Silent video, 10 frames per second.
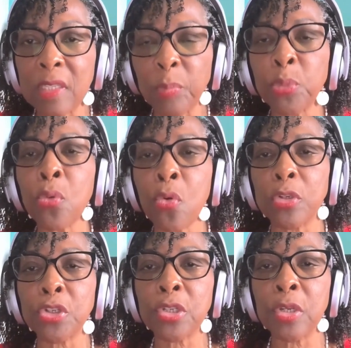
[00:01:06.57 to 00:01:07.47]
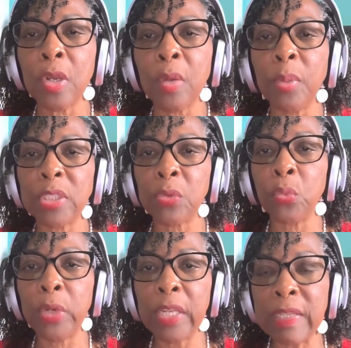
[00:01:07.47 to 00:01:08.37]
approach, but
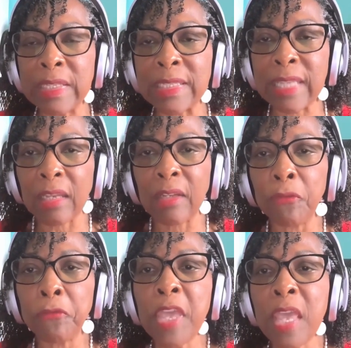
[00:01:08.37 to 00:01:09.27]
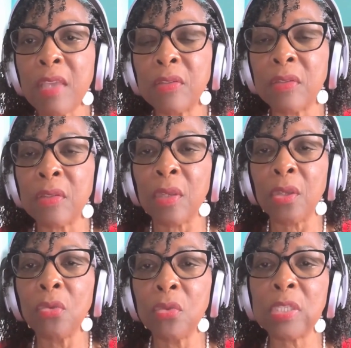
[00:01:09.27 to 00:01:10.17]
in the second phase,
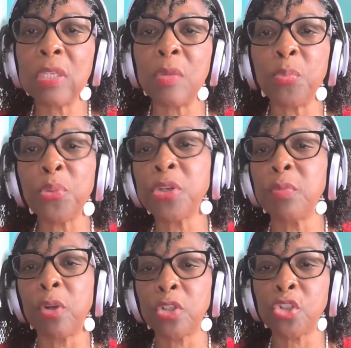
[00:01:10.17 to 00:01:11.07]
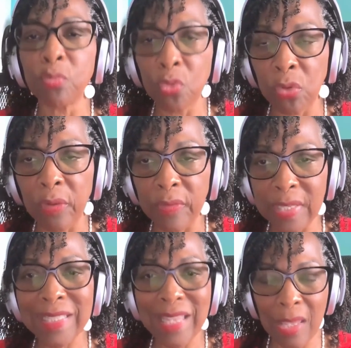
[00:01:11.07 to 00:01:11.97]
you see pretty much more of the
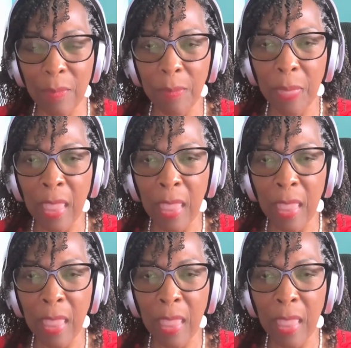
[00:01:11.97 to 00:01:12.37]
same